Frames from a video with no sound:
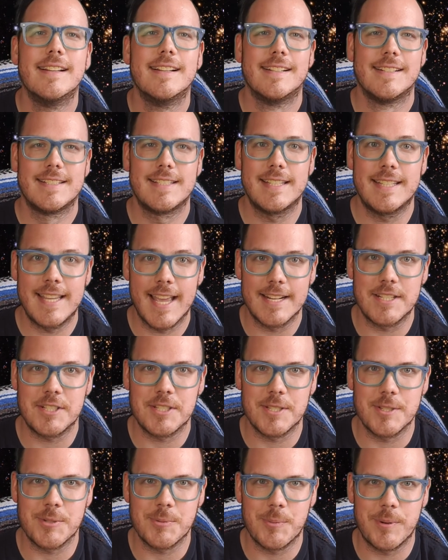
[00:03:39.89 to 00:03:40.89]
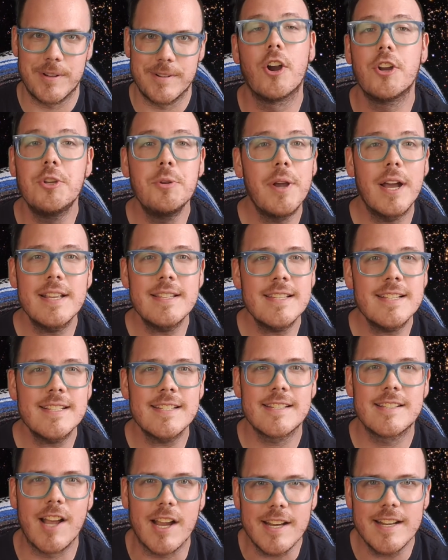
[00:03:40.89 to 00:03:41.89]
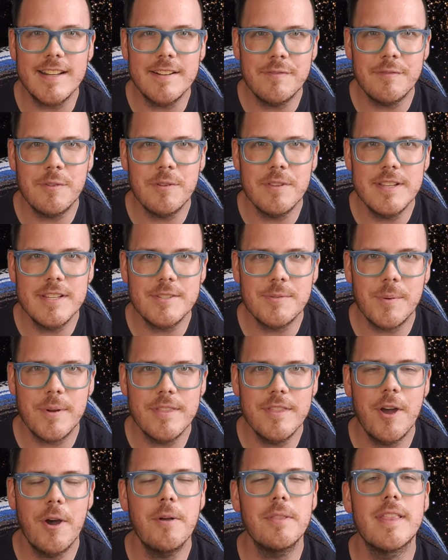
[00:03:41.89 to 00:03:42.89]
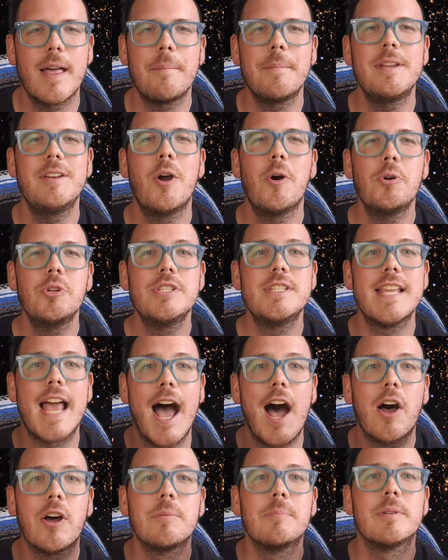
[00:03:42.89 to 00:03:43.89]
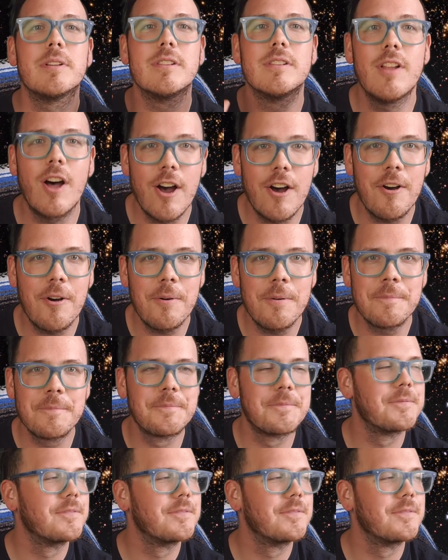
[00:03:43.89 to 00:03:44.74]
to catch this one. Are you guys excited for this one, though? Let me know down below.